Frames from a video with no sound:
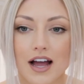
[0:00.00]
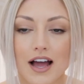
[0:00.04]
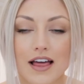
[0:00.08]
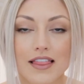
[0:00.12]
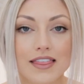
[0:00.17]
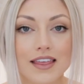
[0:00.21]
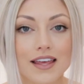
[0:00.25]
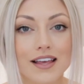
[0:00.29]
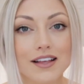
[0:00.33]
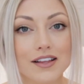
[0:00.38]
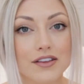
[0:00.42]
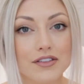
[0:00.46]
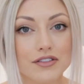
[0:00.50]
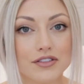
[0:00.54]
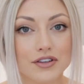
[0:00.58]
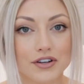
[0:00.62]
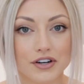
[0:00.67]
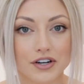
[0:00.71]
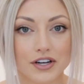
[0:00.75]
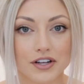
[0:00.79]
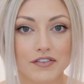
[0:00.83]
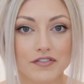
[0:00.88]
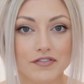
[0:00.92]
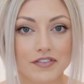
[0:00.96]
I think,
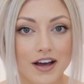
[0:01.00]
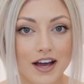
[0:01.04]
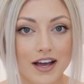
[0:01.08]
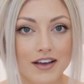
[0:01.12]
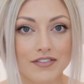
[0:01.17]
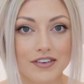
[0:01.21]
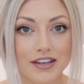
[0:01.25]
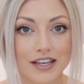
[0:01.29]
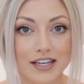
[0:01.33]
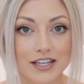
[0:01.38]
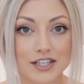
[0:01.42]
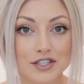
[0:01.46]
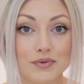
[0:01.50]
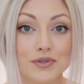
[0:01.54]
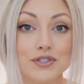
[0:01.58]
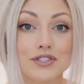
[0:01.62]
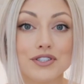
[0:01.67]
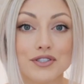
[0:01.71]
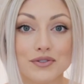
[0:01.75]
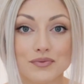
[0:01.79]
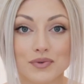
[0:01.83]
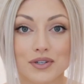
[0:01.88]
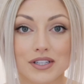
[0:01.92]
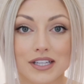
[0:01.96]
$35 each,
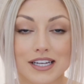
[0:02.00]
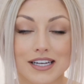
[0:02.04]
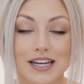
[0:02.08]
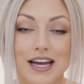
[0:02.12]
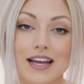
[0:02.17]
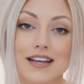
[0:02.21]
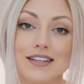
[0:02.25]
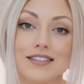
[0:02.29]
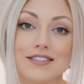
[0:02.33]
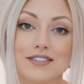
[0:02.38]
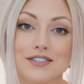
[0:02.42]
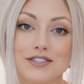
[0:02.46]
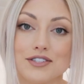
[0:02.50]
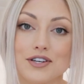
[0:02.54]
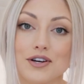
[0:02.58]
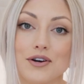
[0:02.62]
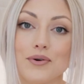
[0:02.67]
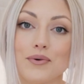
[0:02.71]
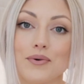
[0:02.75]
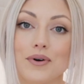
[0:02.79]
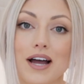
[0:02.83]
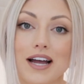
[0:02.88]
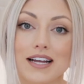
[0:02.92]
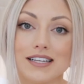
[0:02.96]
which is really nice,
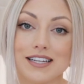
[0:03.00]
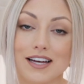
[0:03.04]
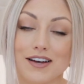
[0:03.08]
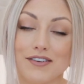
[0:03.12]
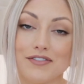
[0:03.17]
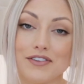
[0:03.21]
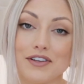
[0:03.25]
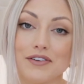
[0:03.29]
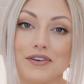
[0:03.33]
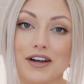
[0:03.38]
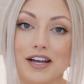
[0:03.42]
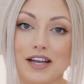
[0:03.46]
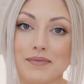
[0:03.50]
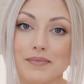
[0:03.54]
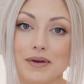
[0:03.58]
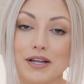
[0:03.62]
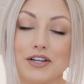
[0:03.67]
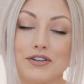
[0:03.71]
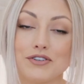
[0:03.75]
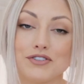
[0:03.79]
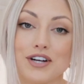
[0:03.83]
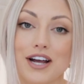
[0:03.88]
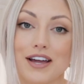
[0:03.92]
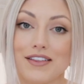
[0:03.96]
so I definitely
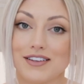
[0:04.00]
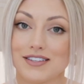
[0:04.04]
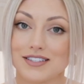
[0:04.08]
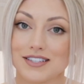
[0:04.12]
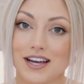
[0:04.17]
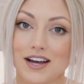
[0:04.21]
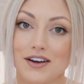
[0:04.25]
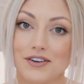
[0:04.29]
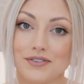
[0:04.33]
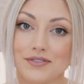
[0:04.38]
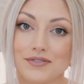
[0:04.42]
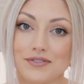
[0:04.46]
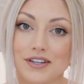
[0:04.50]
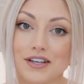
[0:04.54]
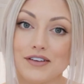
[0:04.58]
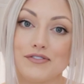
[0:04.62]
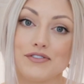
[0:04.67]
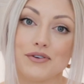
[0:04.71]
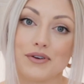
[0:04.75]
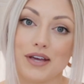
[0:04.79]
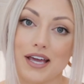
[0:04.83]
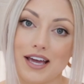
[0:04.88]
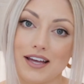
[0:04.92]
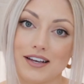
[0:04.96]
recommend you try this out
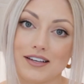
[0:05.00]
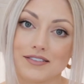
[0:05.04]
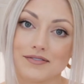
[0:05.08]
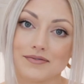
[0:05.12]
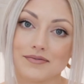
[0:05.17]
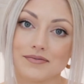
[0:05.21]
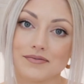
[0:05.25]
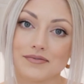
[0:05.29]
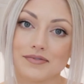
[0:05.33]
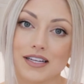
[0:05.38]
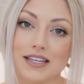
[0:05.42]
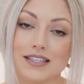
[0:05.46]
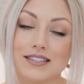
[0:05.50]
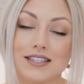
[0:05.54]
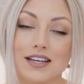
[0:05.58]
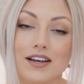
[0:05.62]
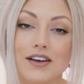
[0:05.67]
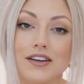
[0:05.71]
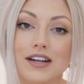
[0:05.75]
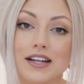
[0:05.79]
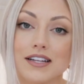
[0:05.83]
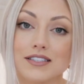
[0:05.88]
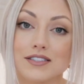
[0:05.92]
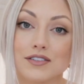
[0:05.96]
if you can. They
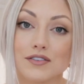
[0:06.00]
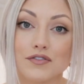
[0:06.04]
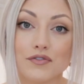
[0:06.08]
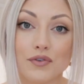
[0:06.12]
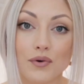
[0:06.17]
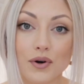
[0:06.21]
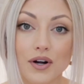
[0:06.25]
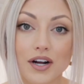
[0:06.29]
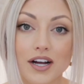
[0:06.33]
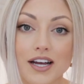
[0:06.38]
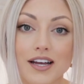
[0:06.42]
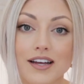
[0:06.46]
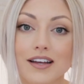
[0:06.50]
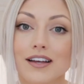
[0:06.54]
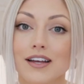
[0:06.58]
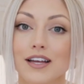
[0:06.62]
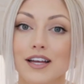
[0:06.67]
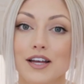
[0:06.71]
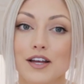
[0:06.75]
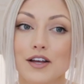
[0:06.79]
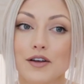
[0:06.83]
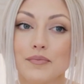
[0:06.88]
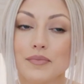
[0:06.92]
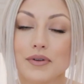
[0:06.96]
sell it at Sephora,
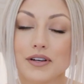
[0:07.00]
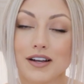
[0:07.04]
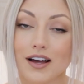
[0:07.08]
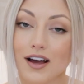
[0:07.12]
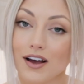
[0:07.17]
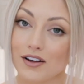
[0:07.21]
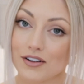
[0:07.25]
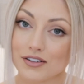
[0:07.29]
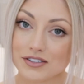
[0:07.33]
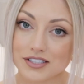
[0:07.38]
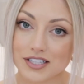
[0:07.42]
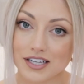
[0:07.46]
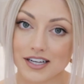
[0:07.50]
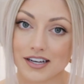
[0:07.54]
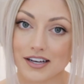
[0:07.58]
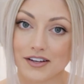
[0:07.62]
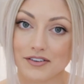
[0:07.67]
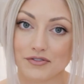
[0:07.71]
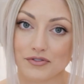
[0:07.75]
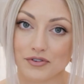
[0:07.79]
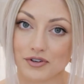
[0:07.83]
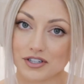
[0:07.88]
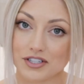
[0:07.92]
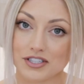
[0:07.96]
but not Ulta,
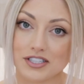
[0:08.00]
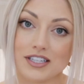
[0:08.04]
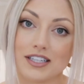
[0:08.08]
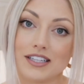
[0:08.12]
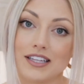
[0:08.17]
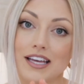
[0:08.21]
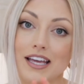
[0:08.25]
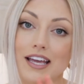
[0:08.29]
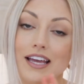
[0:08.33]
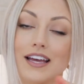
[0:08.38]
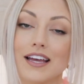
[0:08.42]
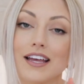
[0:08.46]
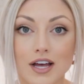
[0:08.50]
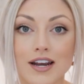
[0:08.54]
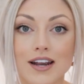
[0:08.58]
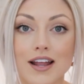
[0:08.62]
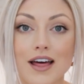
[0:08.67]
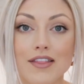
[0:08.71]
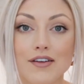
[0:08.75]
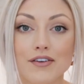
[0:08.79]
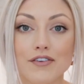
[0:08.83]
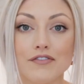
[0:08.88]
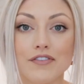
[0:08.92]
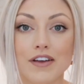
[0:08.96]
unfortunately.
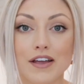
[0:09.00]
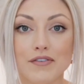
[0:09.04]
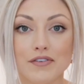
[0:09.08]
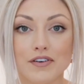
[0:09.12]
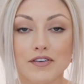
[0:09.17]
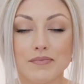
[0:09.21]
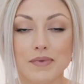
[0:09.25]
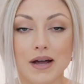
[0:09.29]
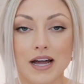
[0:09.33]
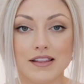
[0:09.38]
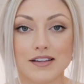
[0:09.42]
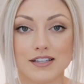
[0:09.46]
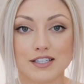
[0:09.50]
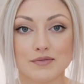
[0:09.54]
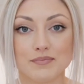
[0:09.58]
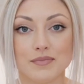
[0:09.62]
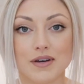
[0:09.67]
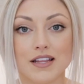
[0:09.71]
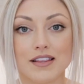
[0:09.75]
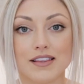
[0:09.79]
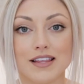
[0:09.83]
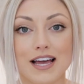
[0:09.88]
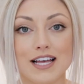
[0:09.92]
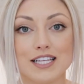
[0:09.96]
Another favorite of mine this
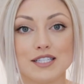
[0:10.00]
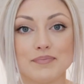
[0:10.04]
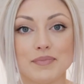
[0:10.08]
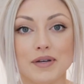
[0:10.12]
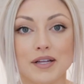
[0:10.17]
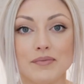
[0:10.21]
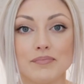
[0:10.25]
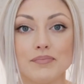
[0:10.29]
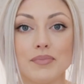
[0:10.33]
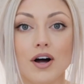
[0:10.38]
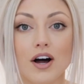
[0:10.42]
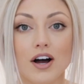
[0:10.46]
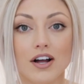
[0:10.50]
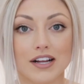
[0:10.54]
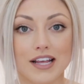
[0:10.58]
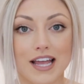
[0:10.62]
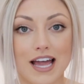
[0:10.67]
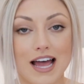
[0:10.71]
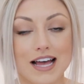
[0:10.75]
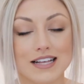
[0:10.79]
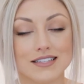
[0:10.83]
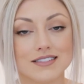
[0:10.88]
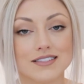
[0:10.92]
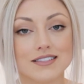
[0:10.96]
month has been
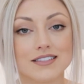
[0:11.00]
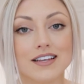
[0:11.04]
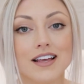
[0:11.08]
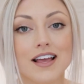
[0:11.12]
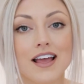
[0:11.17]
podcasts.